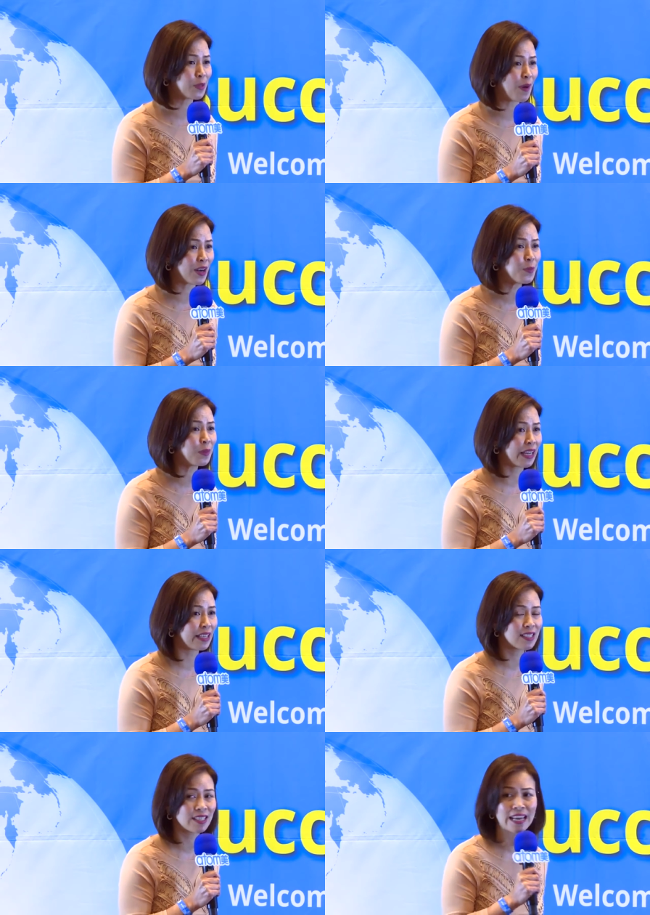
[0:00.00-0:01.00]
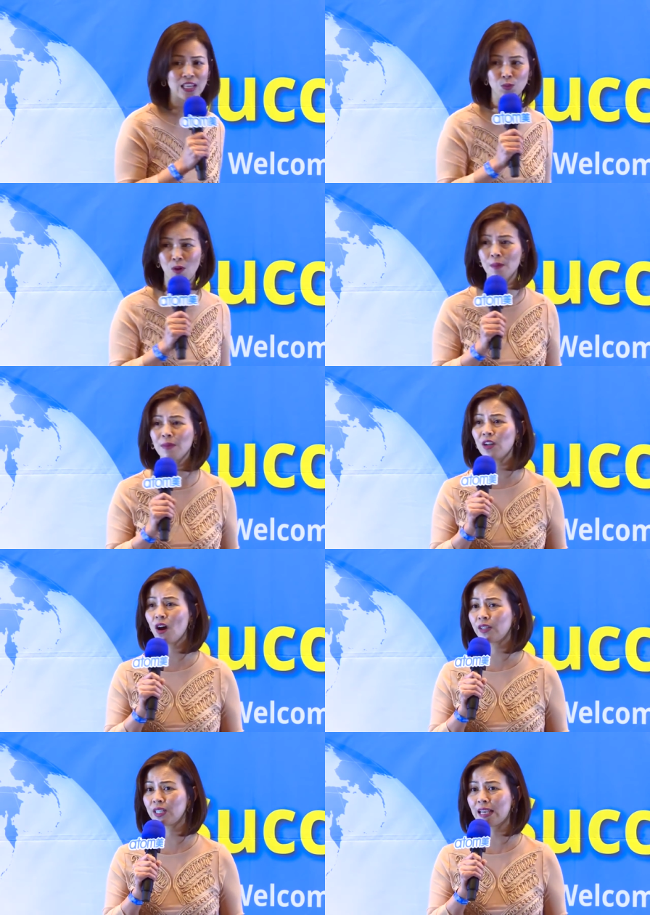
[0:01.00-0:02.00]
a better place? And guess what my
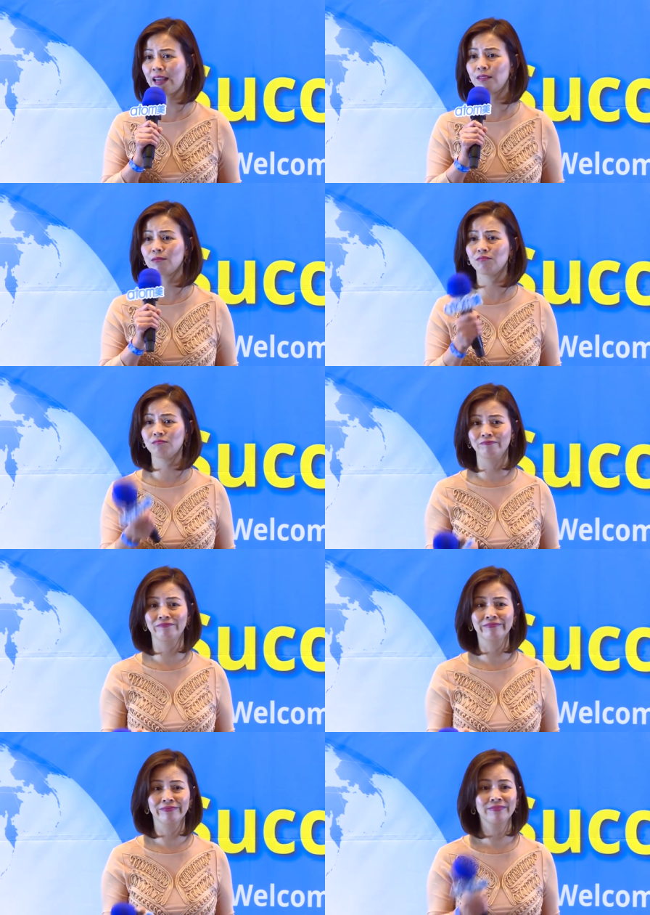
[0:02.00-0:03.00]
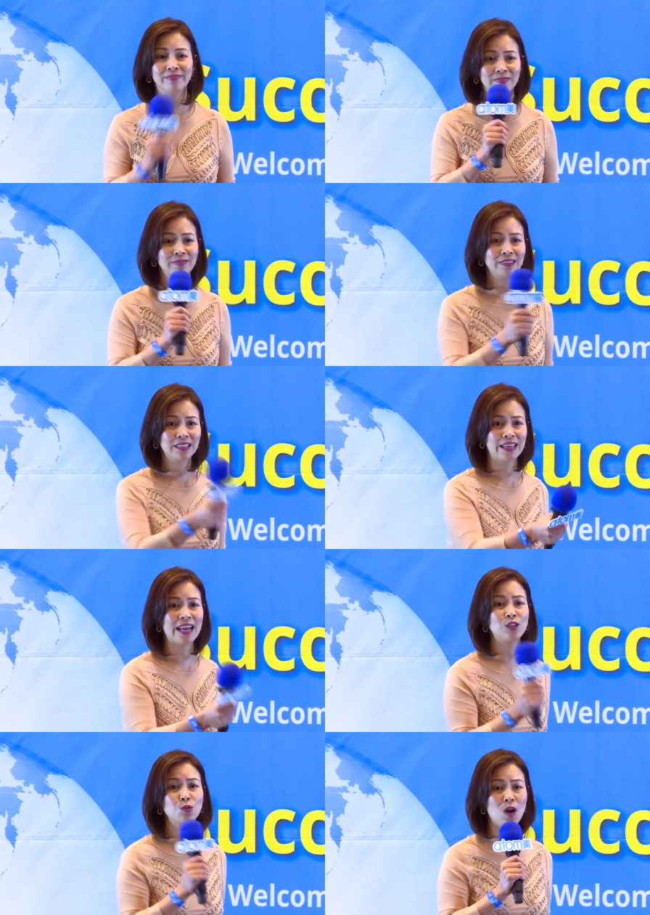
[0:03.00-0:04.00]
daughter said?
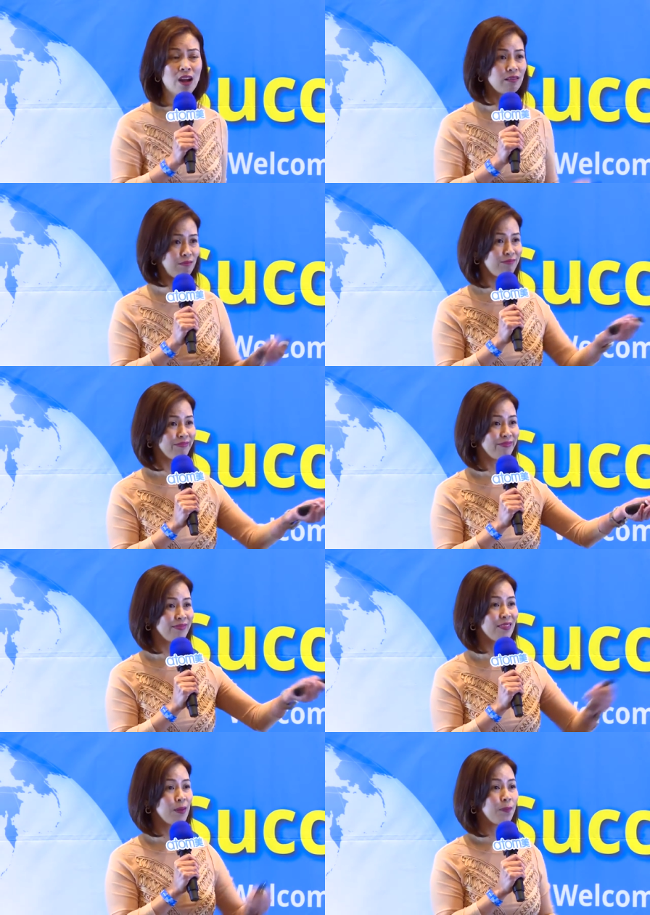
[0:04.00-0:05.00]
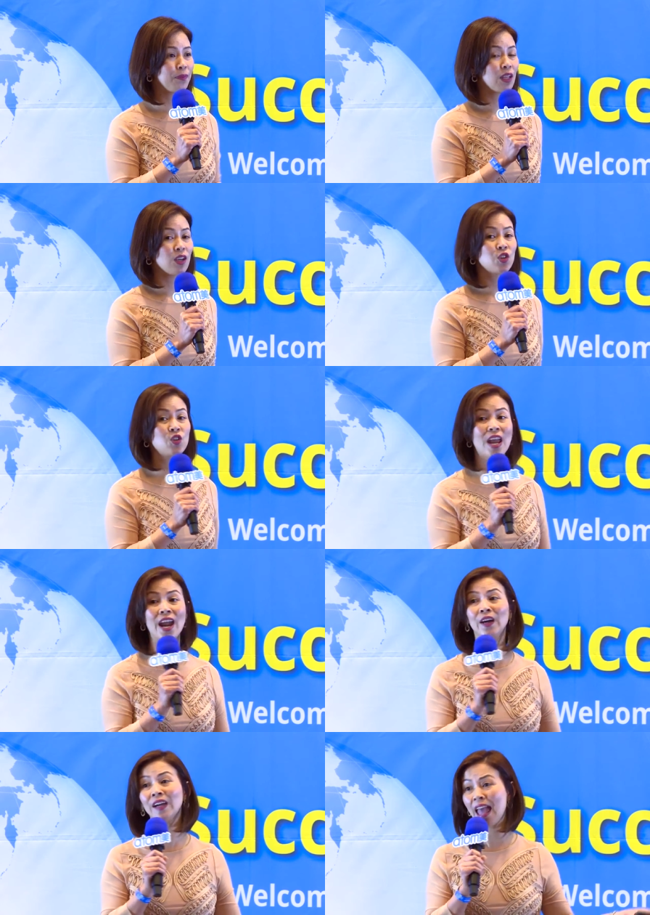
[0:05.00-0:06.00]
Guess what?
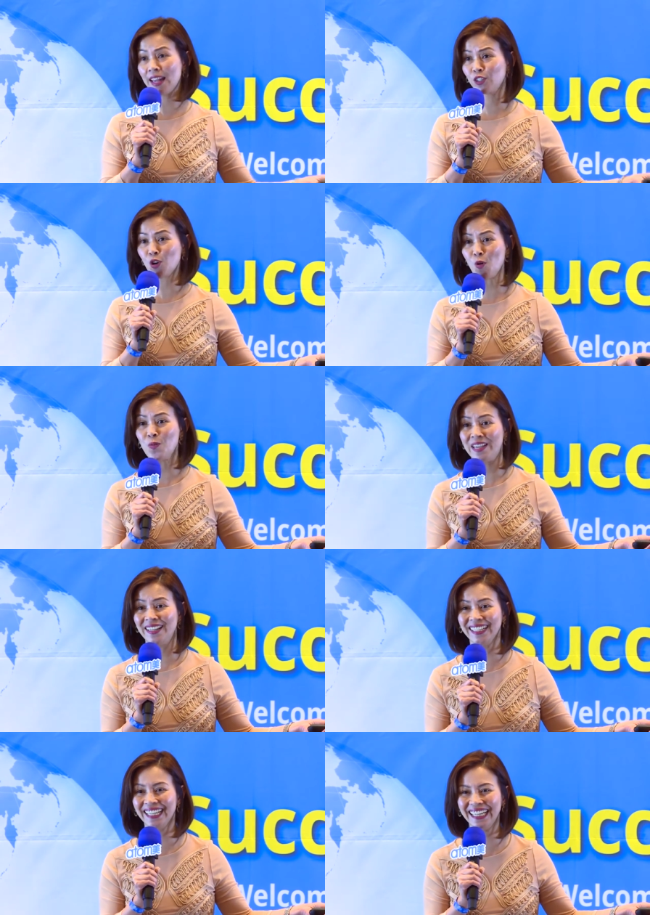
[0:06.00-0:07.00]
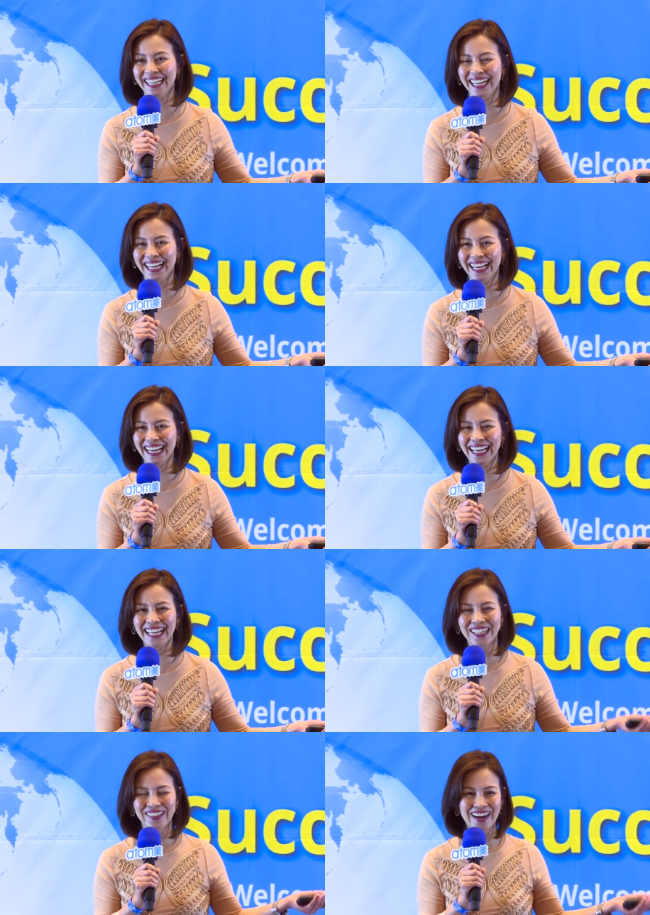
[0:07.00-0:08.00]
Share Atomy.
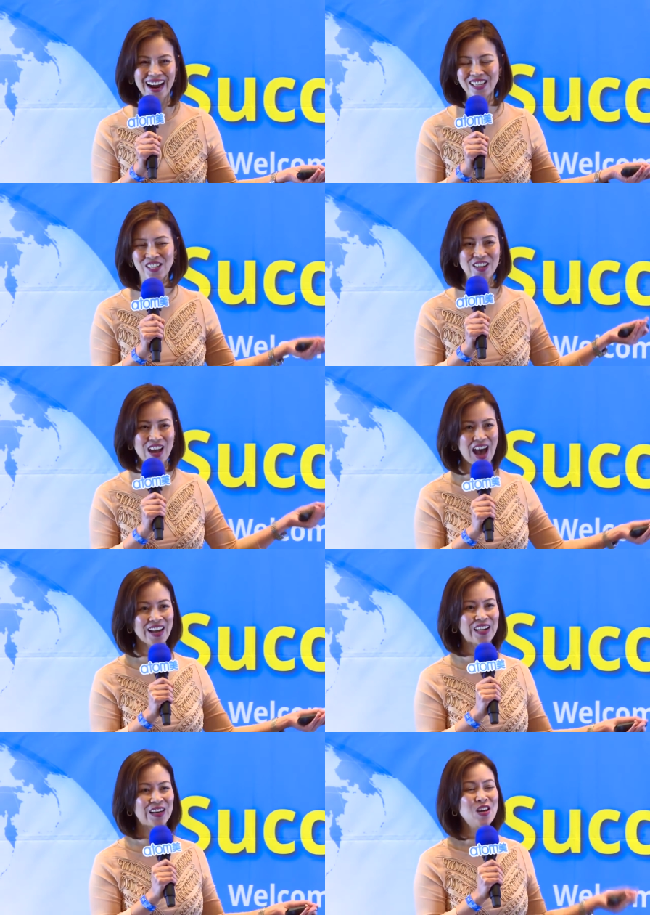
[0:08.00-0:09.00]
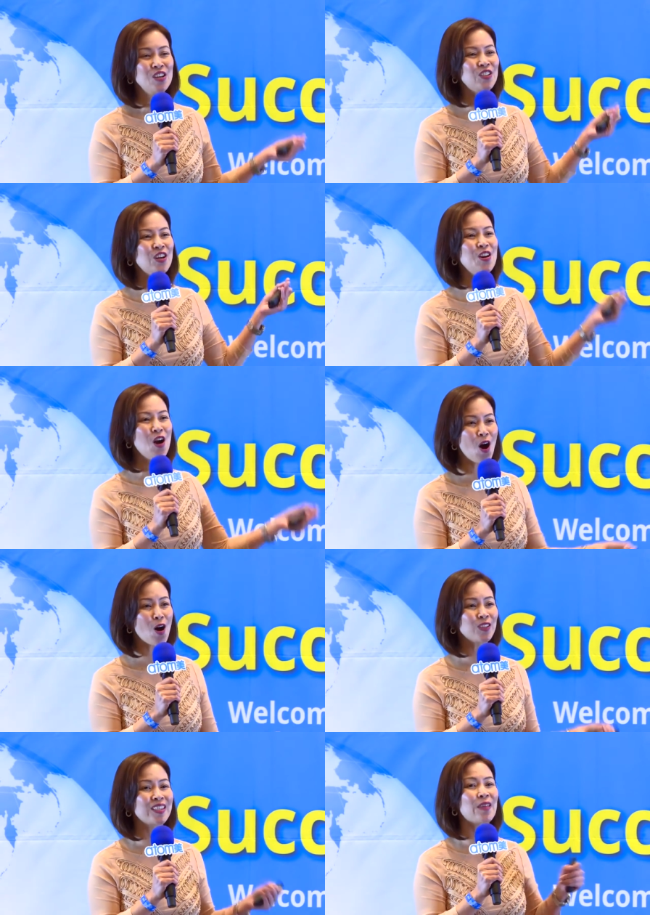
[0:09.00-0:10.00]
Right? She got it. She
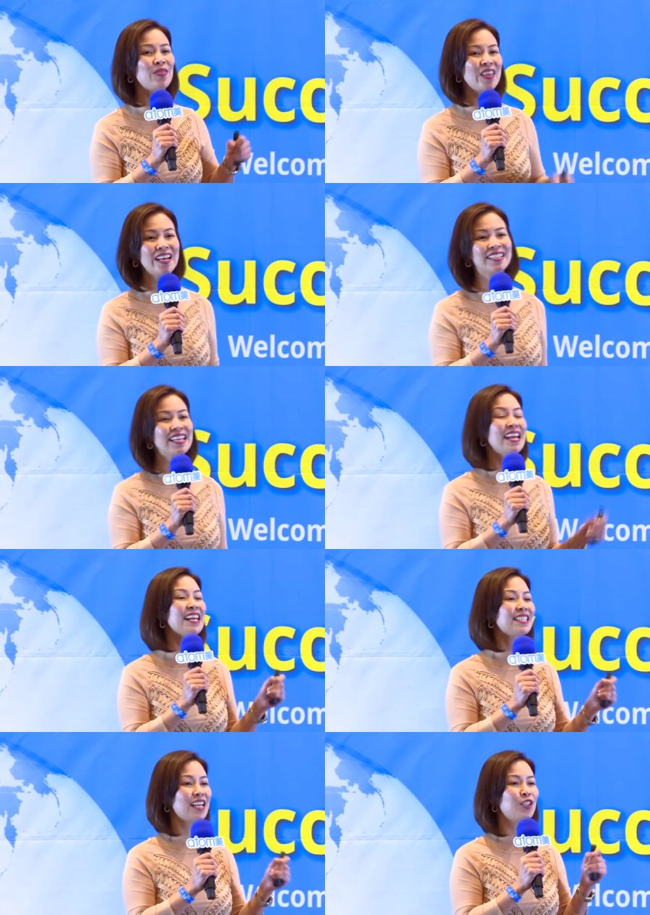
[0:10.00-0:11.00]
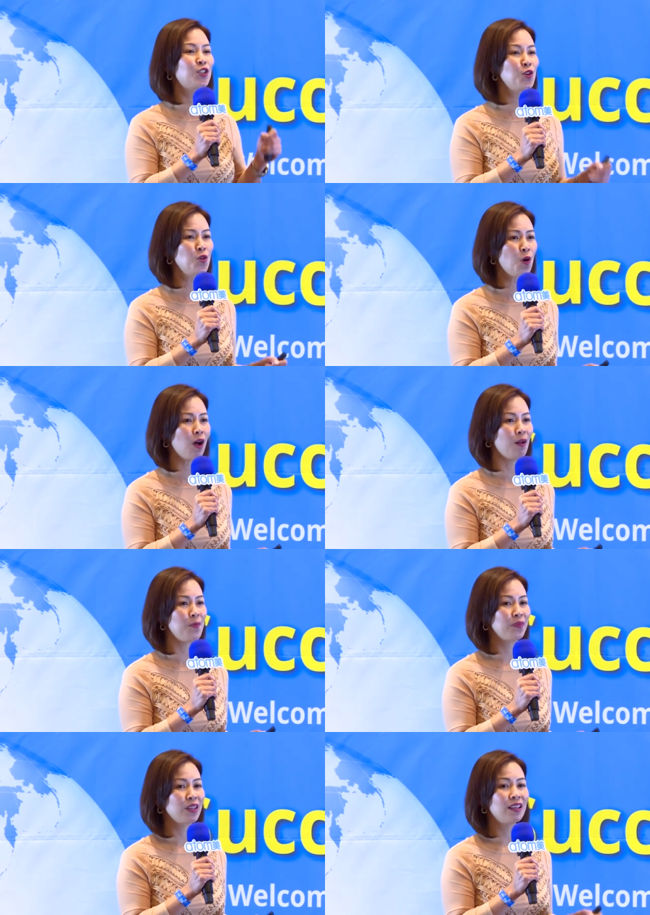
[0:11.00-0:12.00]
knows that this is a tool.
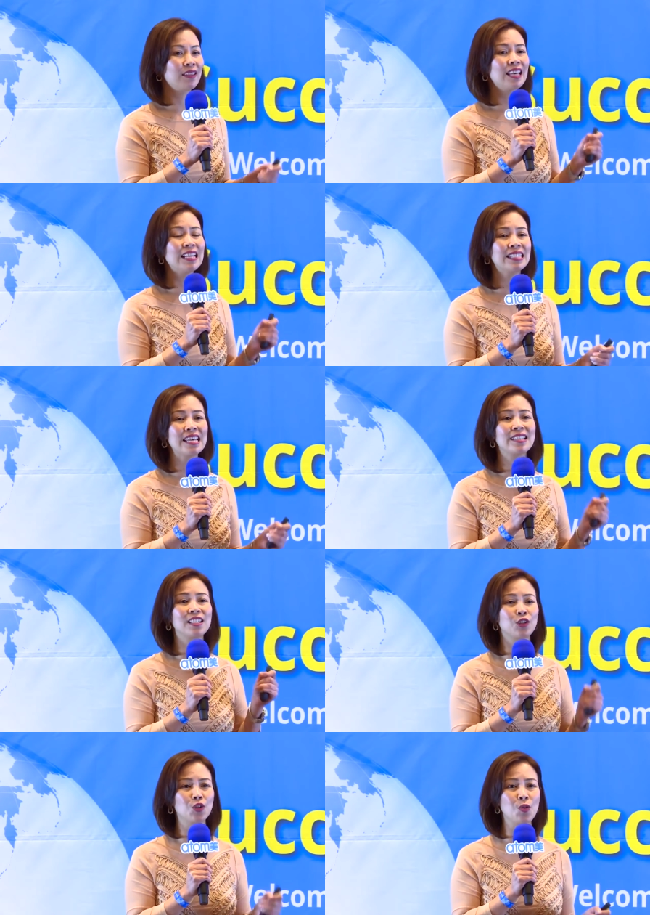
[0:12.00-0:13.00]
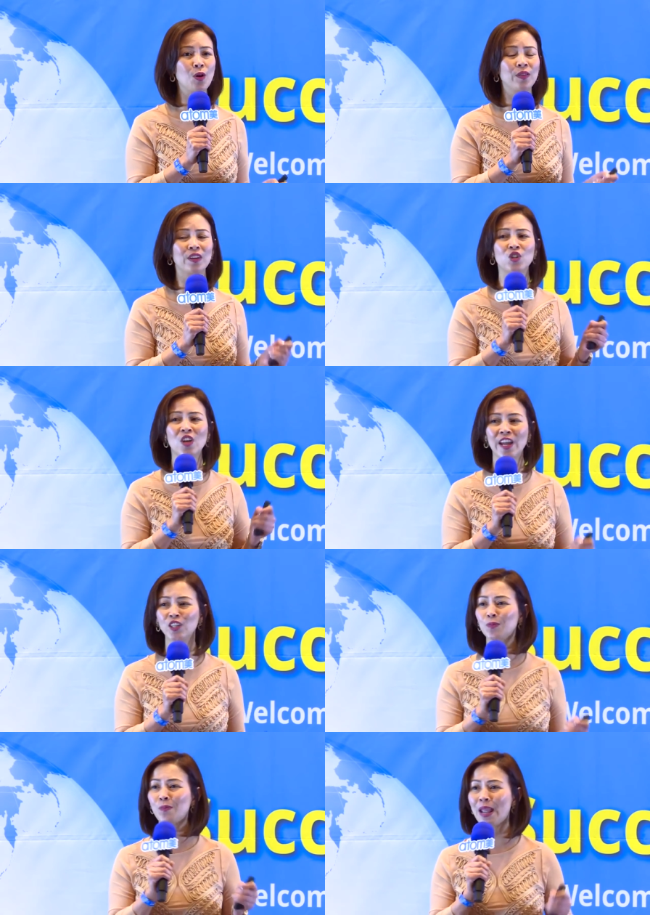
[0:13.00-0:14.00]
This is a tool that
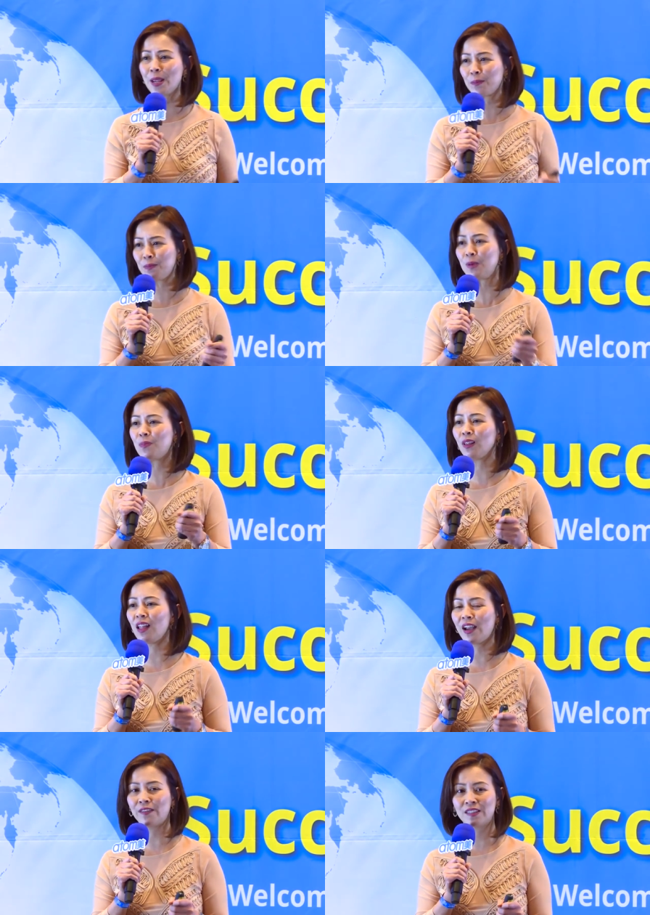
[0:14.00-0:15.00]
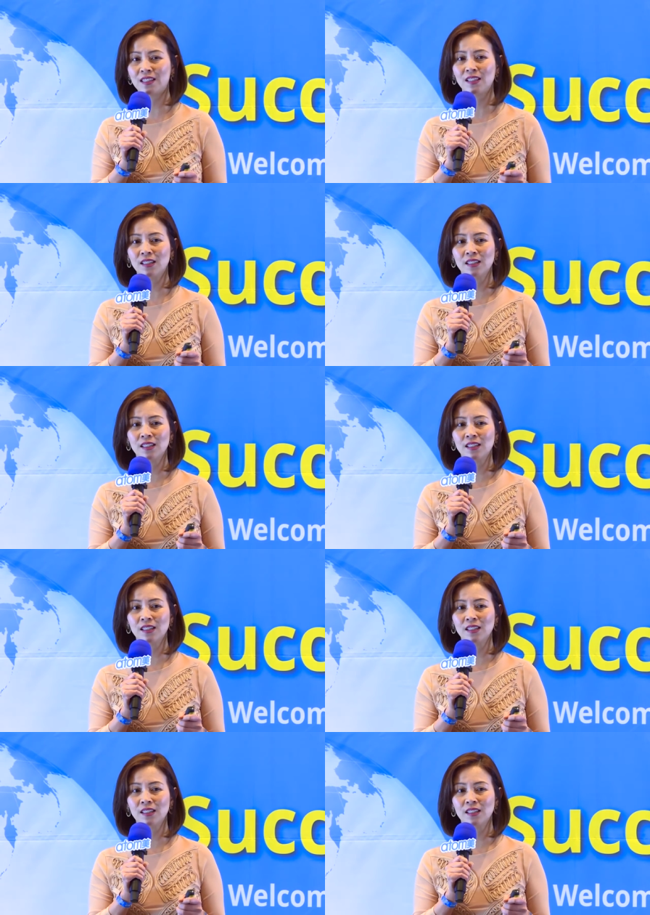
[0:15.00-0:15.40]
changed people's lives,